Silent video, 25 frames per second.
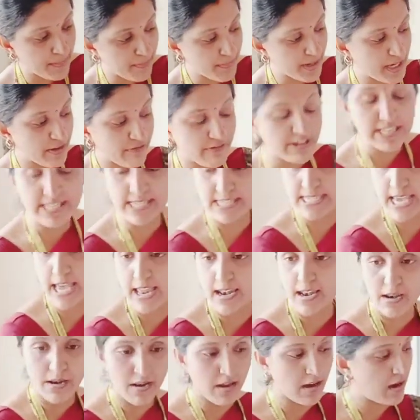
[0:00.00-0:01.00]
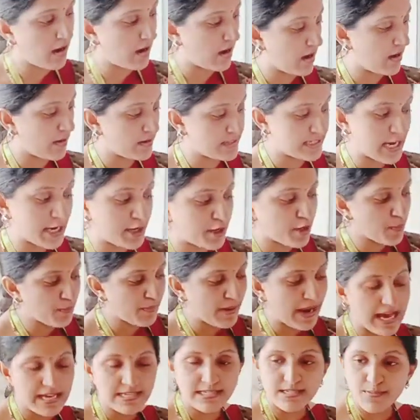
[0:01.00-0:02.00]
between
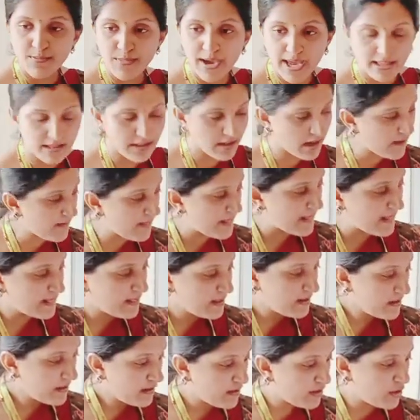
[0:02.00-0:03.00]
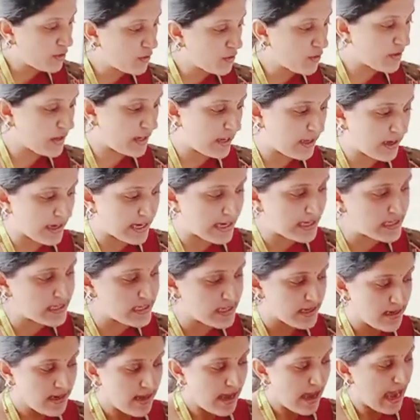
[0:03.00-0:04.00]
cytoplasm and the
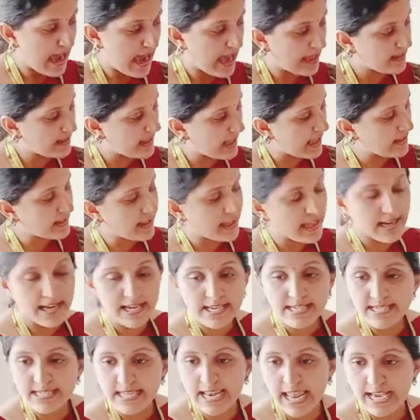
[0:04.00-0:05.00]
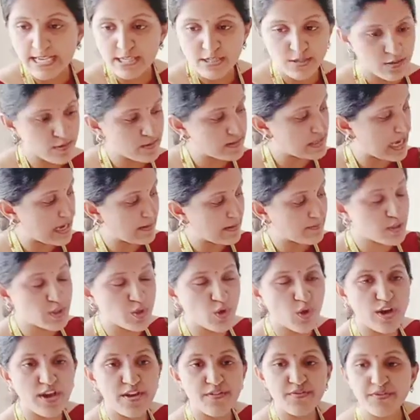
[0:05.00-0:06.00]
nucleus. And then there is lysozyme.
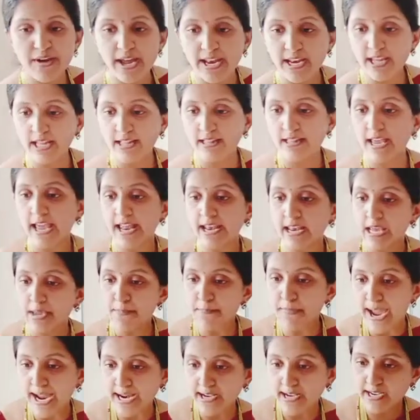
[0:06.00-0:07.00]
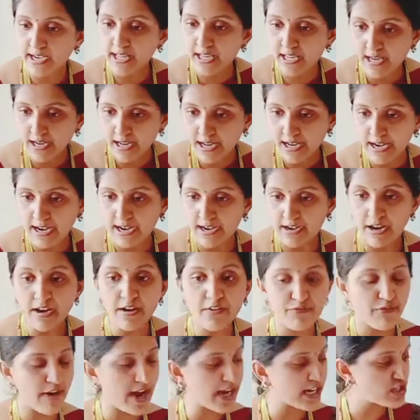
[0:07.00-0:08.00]
So if any bacterial
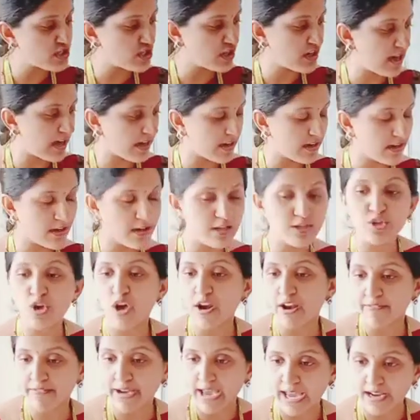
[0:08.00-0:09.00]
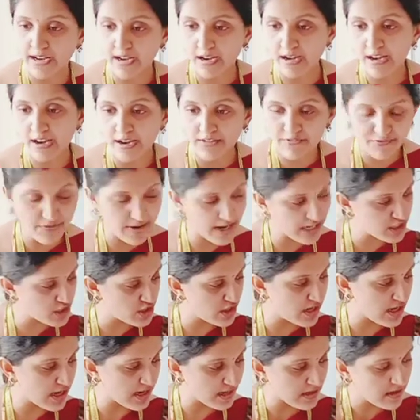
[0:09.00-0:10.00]
infection occurs or a viral
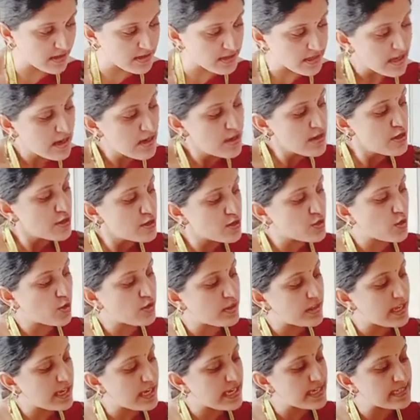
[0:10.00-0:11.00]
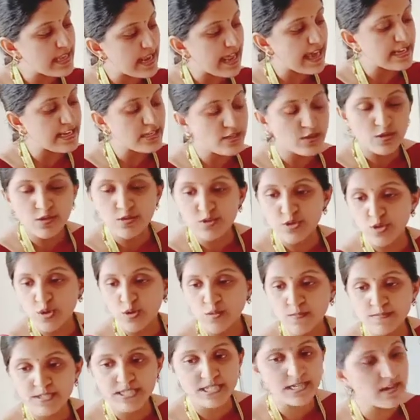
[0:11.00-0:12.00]
infection occurs, so these
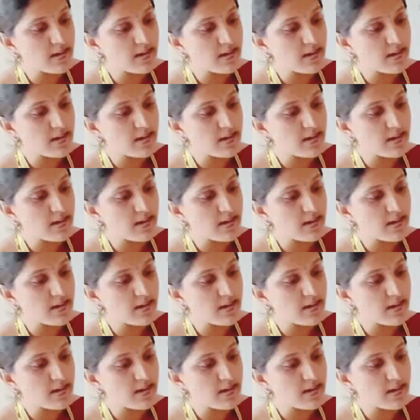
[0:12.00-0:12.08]
lysosomes